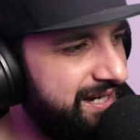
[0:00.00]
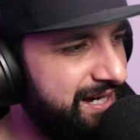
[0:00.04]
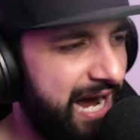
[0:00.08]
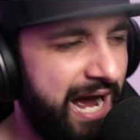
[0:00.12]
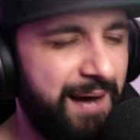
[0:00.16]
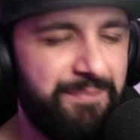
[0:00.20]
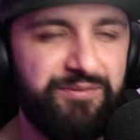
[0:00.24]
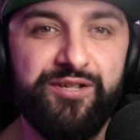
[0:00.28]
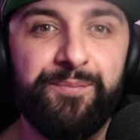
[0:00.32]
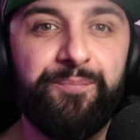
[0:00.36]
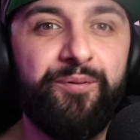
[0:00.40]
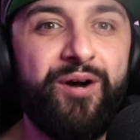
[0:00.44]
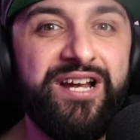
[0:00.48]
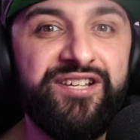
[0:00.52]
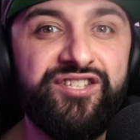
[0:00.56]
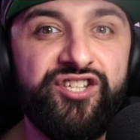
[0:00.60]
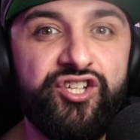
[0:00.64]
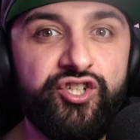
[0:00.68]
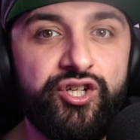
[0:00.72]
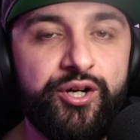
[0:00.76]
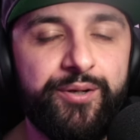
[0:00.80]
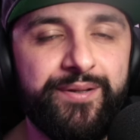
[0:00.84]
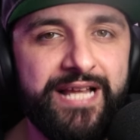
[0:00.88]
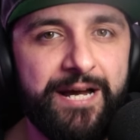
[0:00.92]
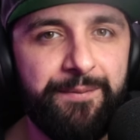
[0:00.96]
I'm surprised they're
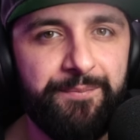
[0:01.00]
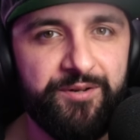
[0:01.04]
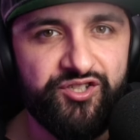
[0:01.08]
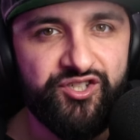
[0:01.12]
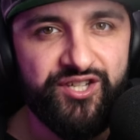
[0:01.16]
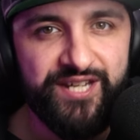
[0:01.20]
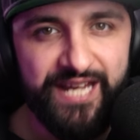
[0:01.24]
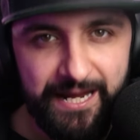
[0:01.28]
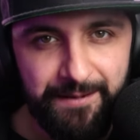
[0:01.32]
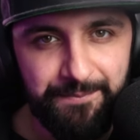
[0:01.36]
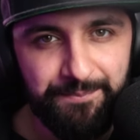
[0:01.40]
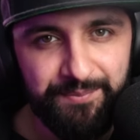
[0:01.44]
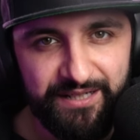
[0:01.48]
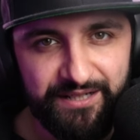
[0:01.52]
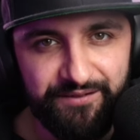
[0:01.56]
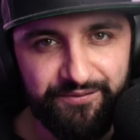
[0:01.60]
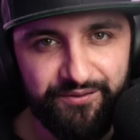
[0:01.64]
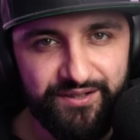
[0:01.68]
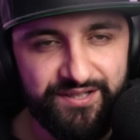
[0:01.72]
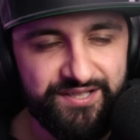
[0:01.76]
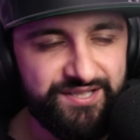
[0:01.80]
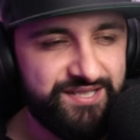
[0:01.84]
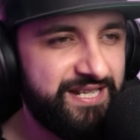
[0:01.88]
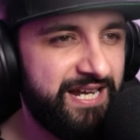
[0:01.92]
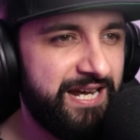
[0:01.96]
showing that much gameplay for
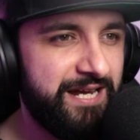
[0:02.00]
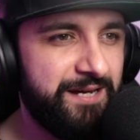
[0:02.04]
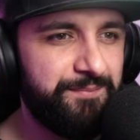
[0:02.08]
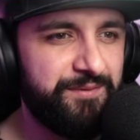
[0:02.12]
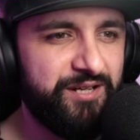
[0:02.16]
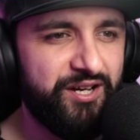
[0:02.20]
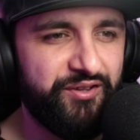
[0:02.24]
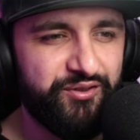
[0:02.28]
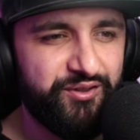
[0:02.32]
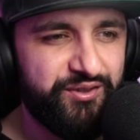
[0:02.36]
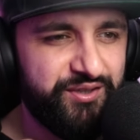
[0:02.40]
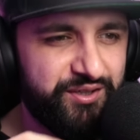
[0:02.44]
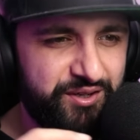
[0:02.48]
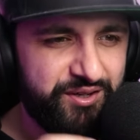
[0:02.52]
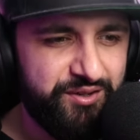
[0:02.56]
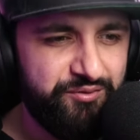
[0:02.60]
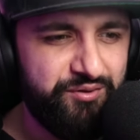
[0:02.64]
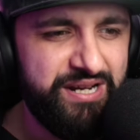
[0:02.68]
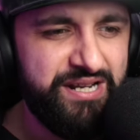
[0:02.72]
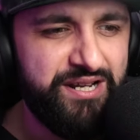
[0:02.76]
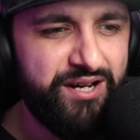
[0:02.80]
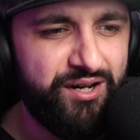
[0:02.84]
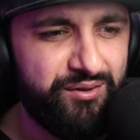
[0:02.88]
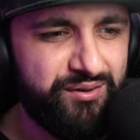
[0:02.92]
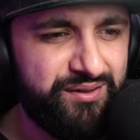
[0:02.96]
this game. I thought they're going to
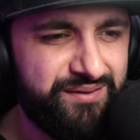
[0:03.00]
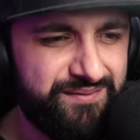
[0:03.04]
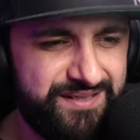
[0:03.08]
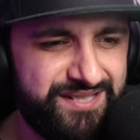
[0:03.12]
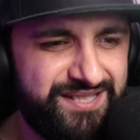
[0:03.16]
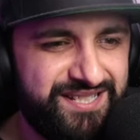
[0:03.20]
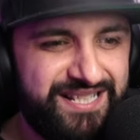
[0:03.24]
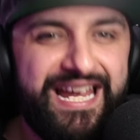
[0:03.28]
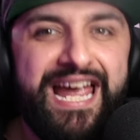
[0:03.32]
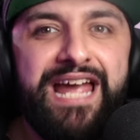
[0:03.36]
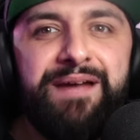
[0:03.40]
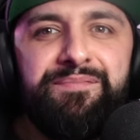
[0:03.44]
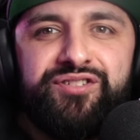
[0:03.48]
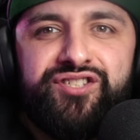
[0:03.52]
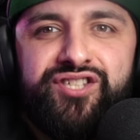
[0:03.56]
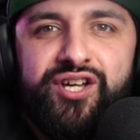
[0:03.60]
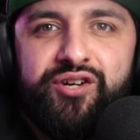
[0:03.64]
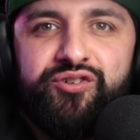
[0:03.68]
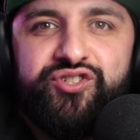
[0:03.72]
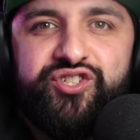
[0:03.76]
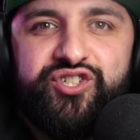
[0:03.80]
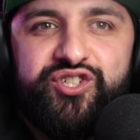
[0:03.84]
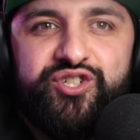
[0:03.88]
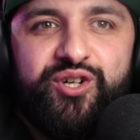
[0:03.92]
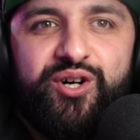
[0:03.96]
really hold... Because the game is so
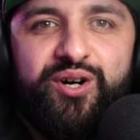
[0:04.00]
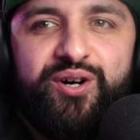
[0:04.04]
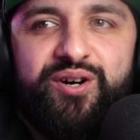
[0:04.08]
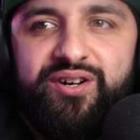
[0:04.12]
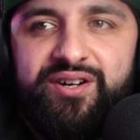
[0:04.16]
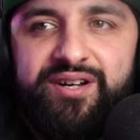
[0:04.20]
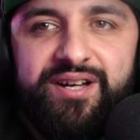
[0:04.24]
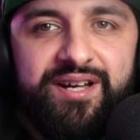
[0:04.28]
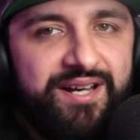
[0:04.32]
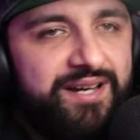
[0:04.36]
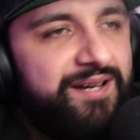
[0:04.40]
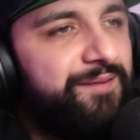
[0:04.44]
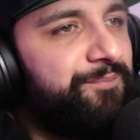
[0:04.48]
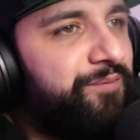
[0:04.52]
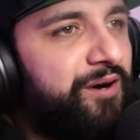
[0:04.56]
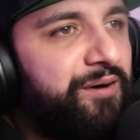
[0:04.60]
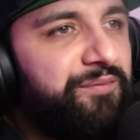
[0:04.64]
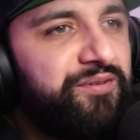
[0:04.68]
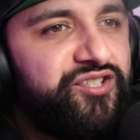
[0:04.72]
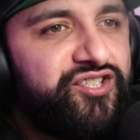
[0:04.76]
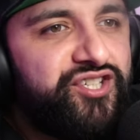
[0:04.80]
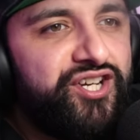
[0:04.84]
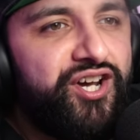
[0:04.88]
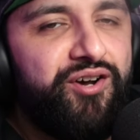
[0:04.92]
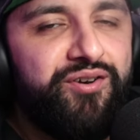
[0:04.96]
short.
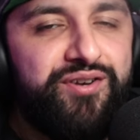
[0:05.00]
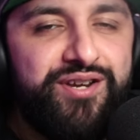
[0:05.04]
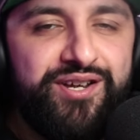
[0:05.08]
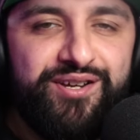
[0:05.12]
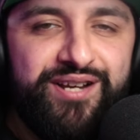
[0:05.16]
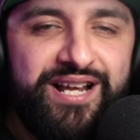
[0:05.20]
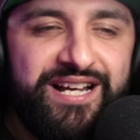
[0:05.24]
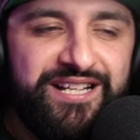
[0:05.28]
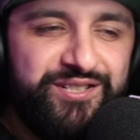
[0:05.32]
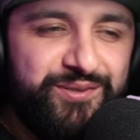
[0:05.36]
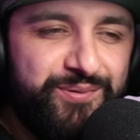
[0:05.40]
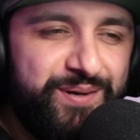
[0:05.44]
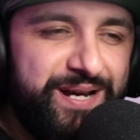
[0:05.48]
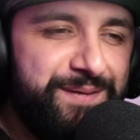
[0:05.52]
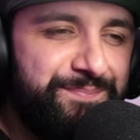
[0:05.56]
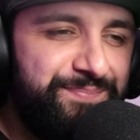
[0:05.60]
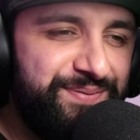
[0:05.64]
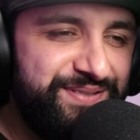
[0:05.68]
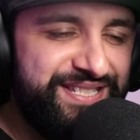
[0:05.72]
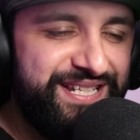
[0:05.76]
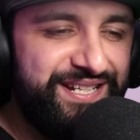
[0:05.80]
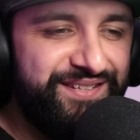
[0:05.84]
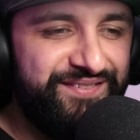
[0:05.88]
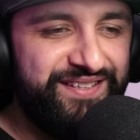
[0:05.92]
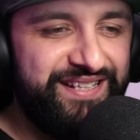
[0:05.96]
Probably shows you like
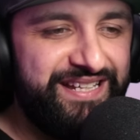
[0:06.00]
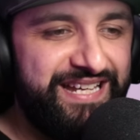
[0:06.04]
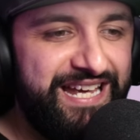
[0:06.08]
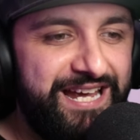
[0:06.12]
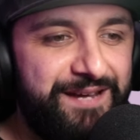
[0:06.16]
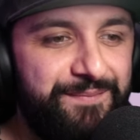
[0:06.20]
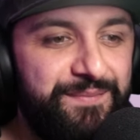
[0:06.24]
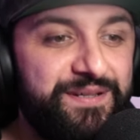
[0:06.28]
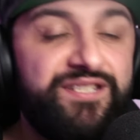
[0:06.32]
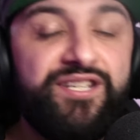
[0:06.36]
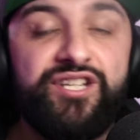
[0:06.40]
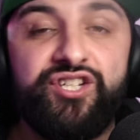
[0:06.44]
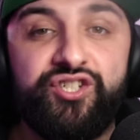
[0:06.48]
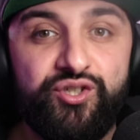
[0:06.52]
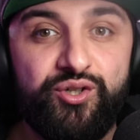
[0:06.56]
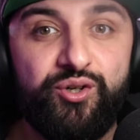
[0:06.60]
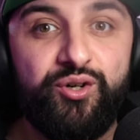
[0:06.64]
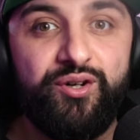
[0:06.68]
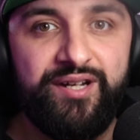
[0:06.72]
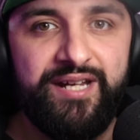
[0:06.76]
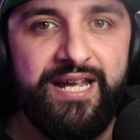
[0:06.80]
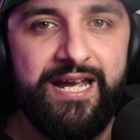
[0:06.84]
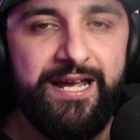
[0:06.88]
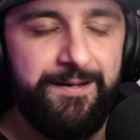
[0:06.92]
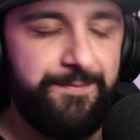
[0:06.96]
20% of the game. It's a
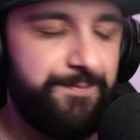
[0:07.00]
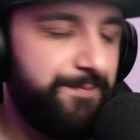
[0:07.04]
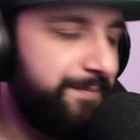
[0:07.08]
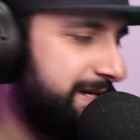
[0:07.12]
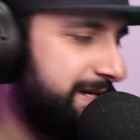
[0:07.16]
short game.